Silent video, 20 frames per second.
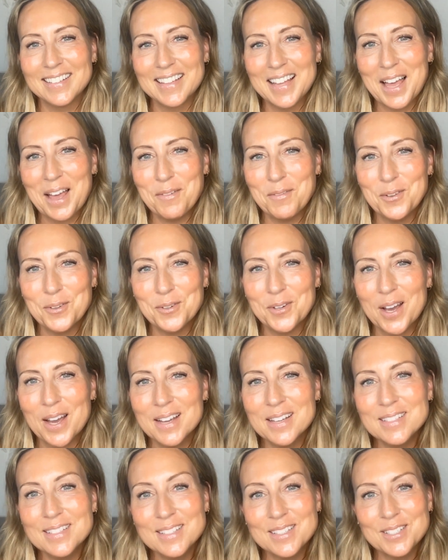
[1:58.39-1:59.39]
Have you
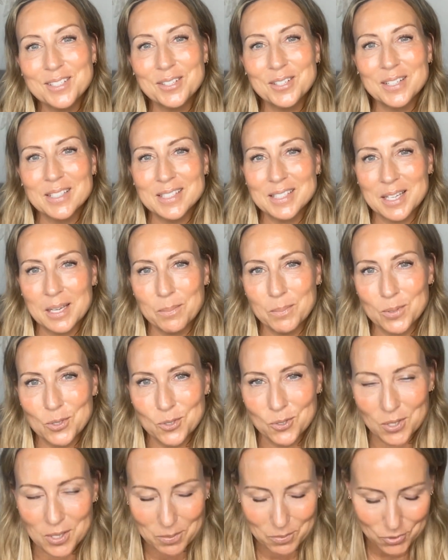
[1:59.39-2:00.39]
guys? Do you guys keep a
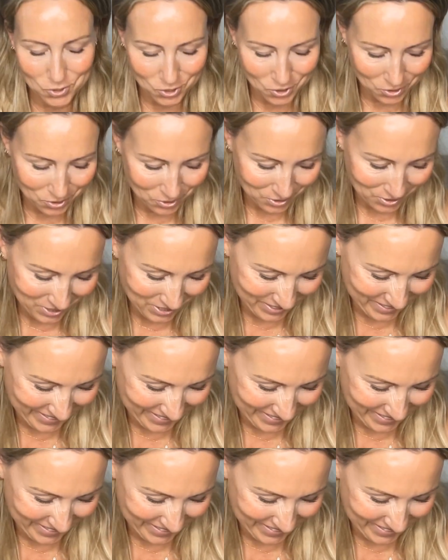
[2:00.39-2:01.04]
dream journal?